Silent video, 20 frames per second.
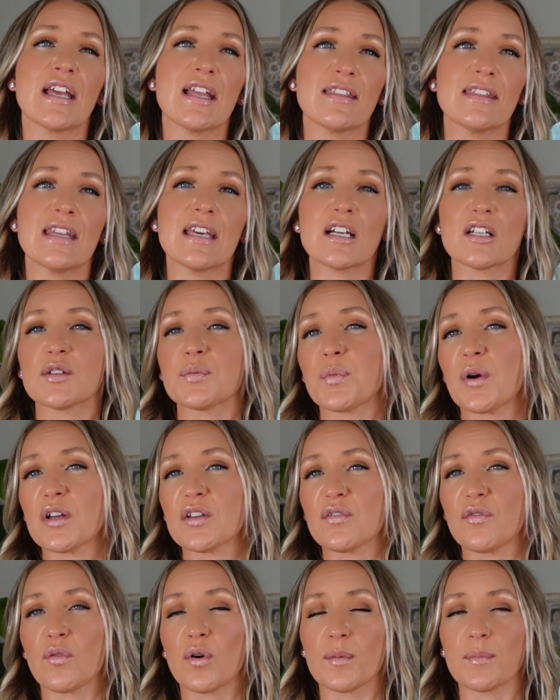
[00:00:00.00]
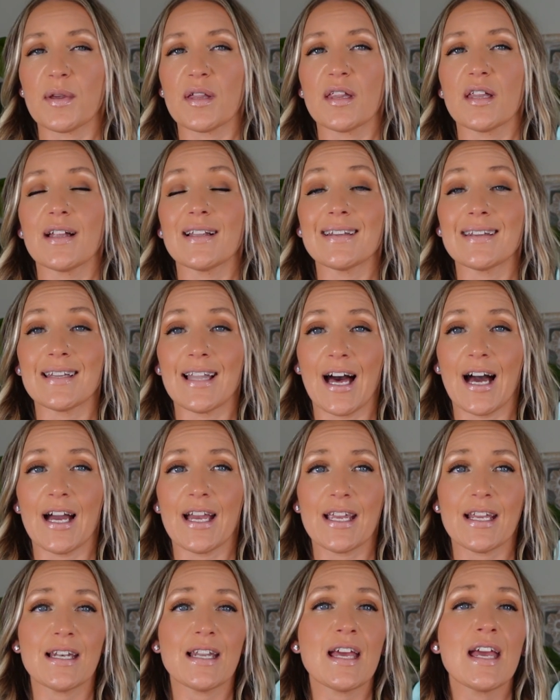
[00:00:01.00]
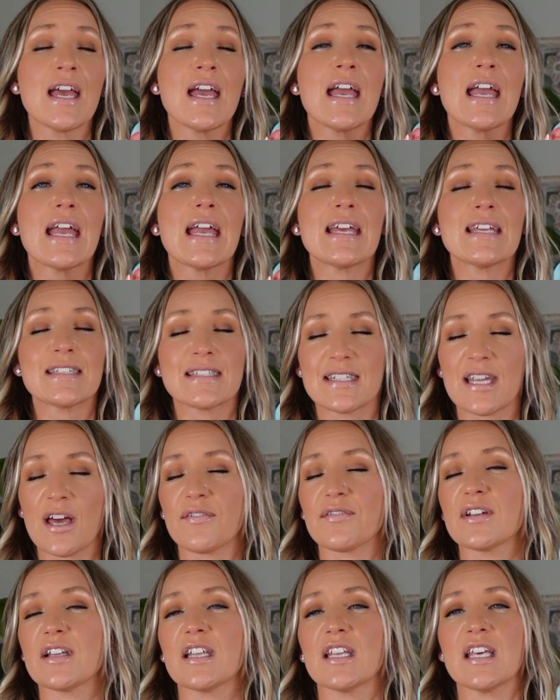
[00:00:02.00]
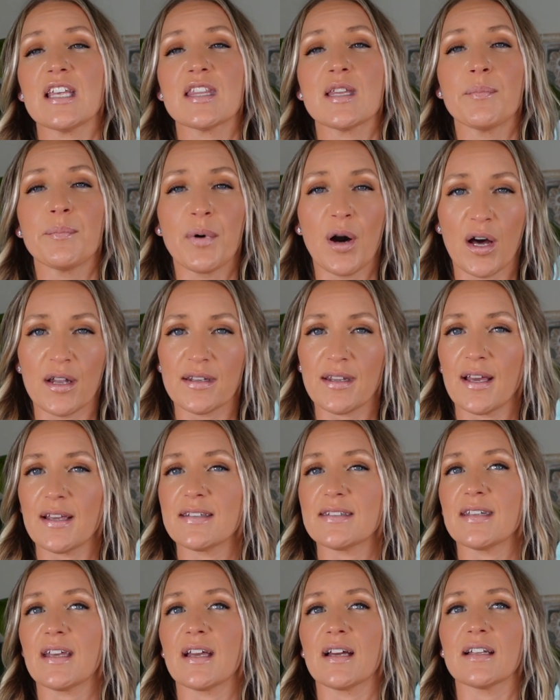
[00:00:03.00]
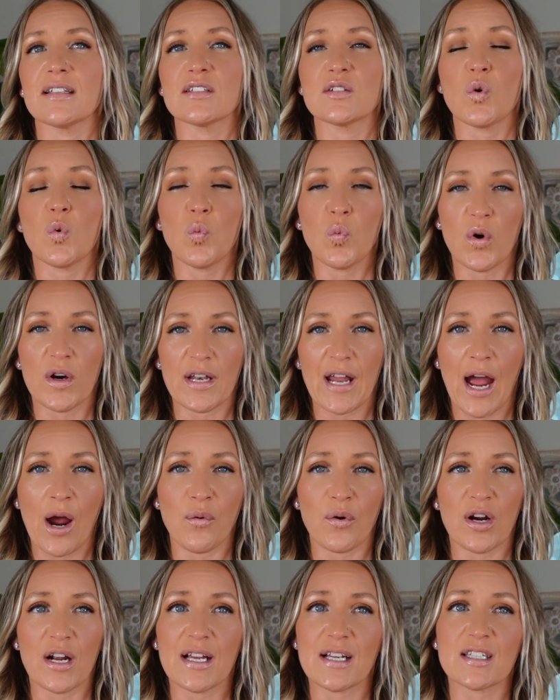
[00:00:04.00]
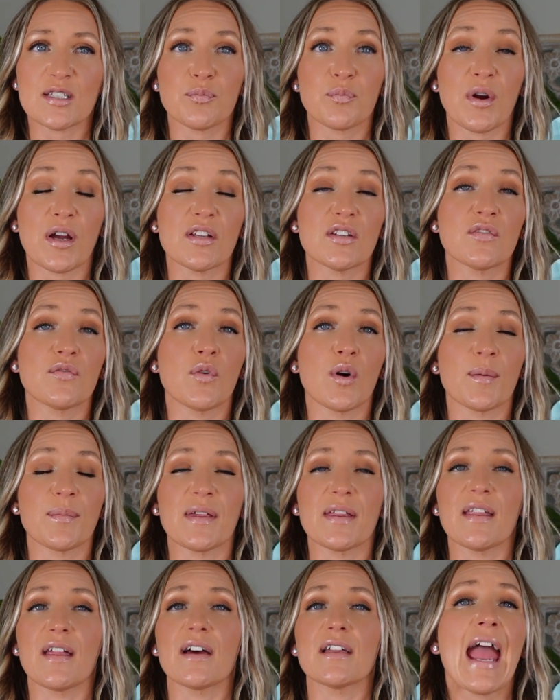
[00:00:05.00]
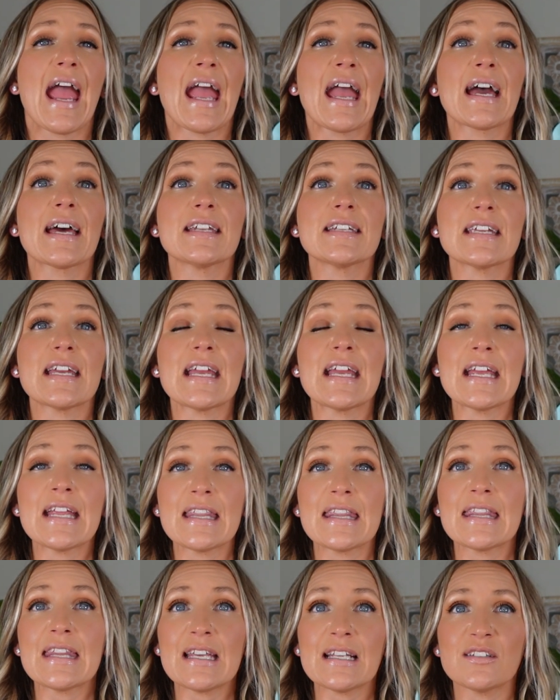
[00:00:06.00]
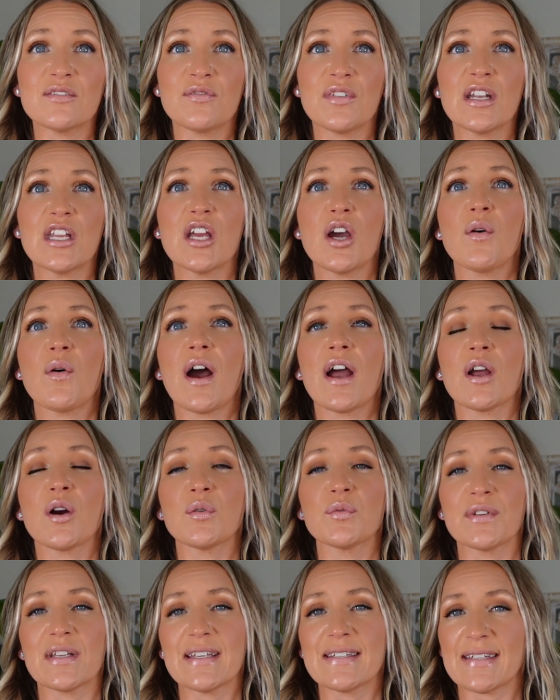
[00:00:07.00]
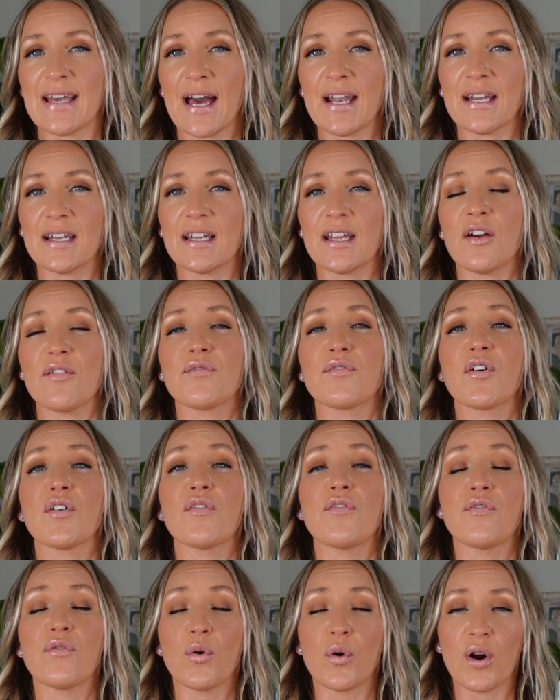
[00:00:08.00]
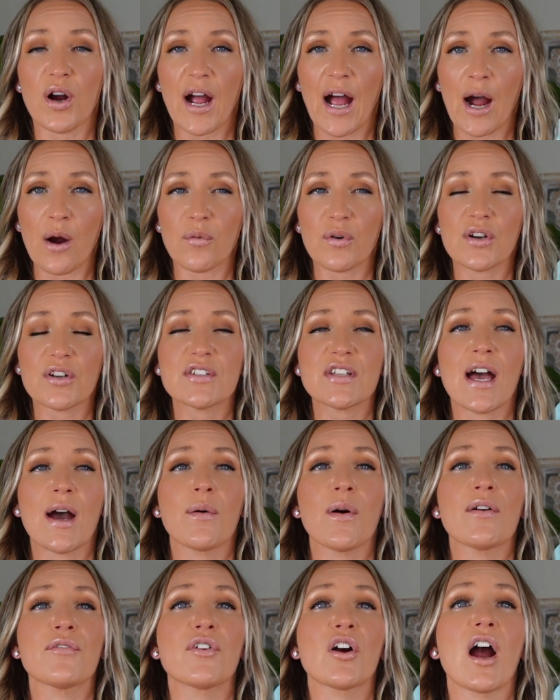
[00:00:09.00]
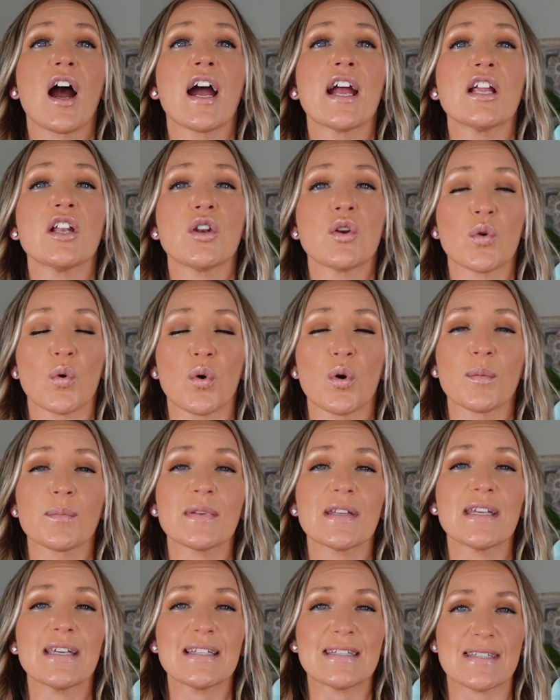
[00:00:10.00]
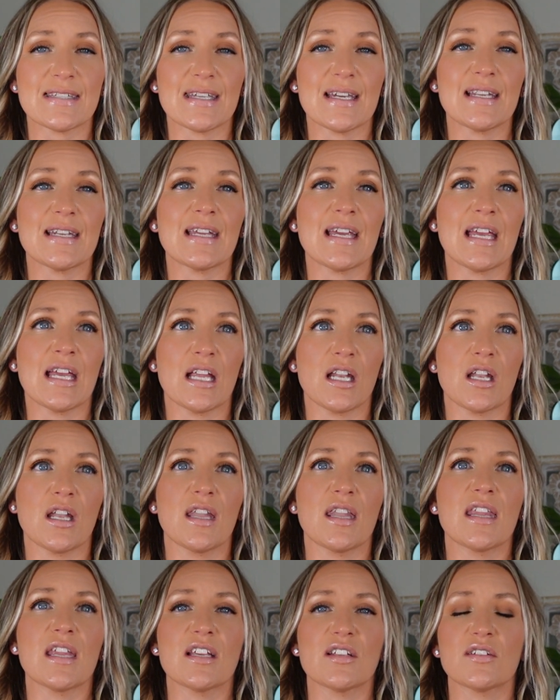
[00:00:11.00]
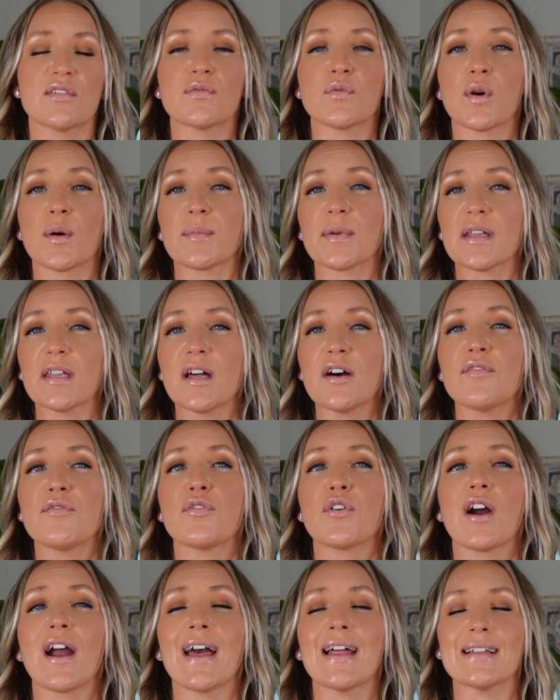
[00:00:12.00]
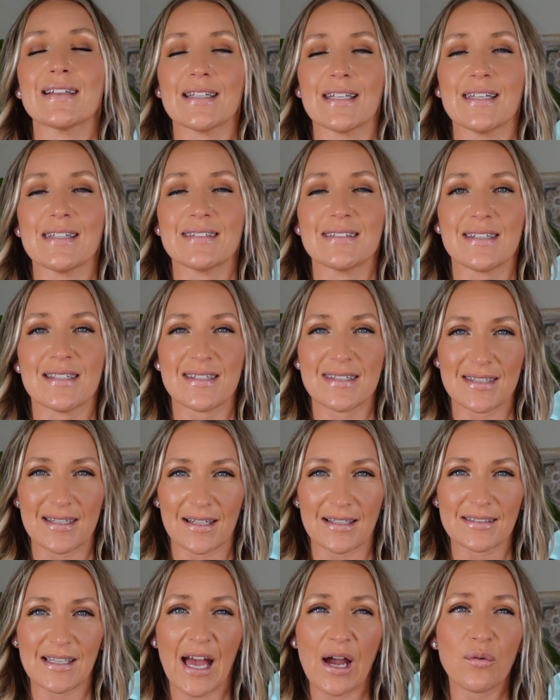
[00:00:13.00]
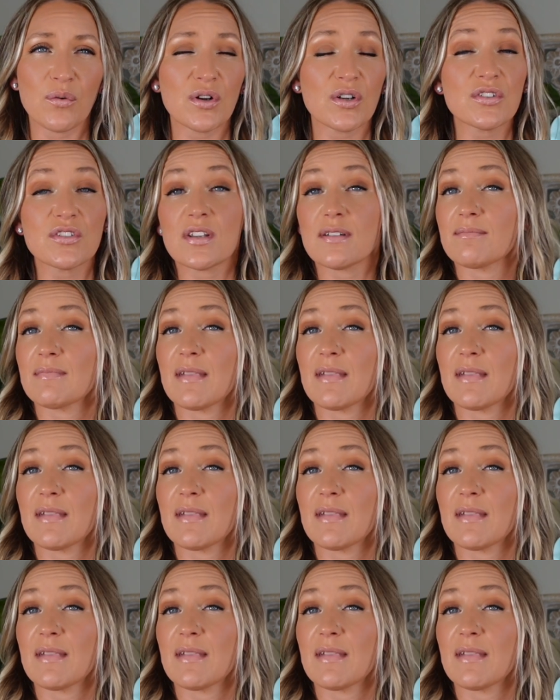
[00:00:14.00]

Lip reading: in the Express Formula line is definitely the Bondi Sands 1 Hour Express Formula. And in this video, I only sat in it for 4 hours. However, I normally sit in this formula for at least 6 hours.